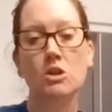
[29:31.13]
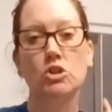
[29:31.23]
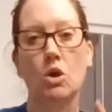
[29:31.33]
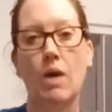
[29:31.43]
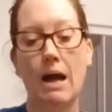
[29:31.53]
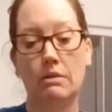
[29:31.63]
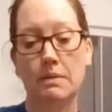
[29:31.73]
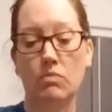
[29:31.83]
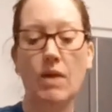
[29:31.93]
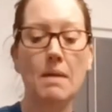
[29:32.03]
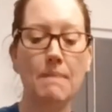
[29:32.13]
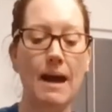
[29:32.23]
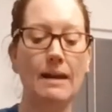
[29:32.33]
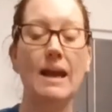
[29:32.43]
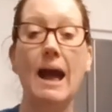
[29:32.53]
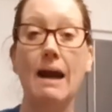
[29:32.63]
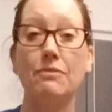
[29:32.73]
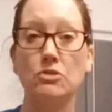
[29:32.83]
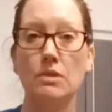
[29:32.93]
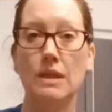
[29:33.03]
So I'll be right back
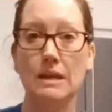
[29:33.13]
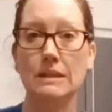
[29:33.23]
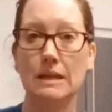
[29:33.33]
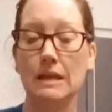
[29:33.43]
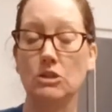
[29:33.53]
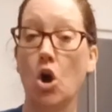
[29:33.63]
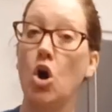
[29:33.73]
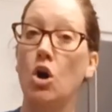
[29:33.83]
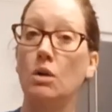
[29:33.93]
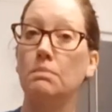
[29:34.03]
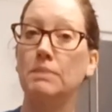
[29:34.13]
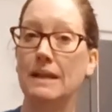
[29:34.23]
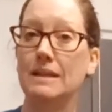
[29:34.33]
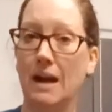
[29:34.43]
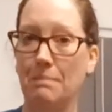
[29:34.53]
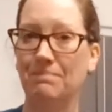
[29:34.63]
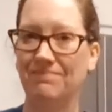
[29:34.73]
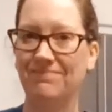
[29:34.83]
after this is all blended up.